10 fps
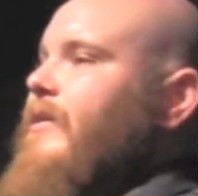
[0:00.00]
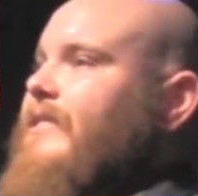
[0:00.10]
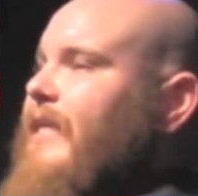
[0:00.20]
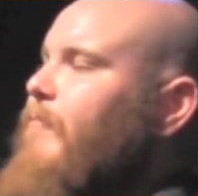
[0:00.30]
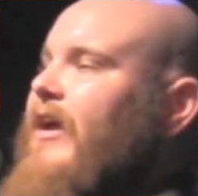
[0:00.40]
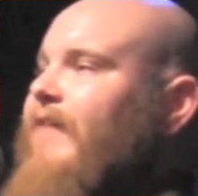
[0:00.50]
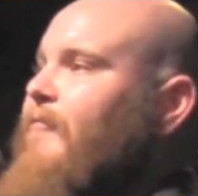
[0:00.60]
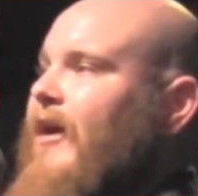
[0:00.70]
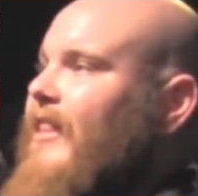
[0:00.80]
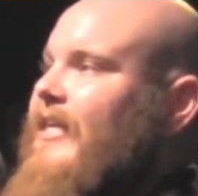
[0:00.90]
somebody
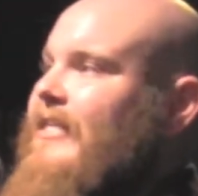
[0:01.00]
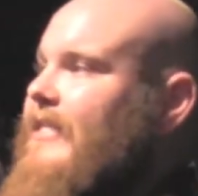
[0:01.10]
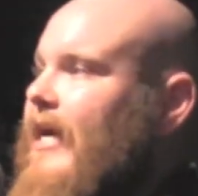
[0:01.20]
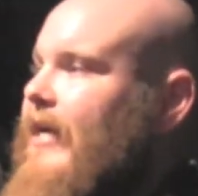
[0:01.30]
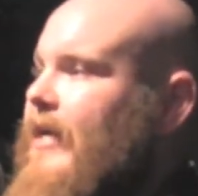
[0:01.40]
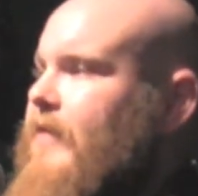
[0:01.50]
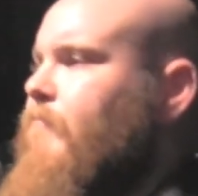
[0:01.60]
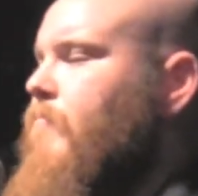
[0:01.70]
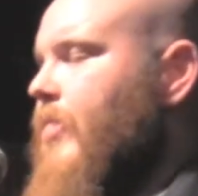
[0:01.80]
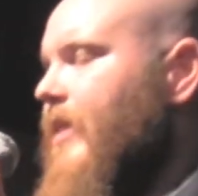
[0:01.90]
finally decided,
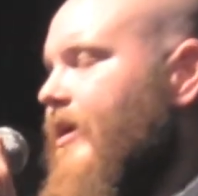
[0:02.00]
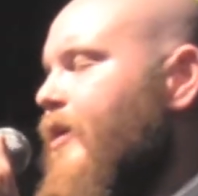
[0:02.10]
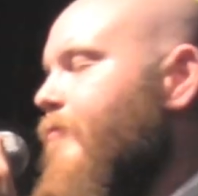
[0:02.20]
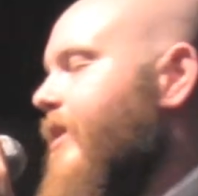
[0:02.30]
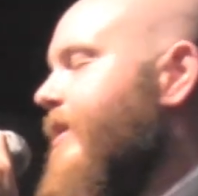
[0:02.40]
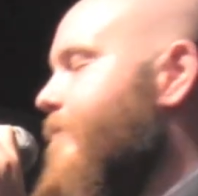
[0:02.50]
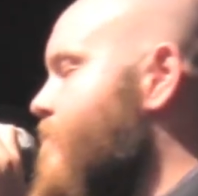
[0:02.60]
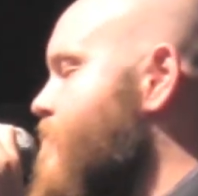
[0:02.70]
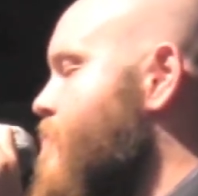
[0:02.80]
you know what,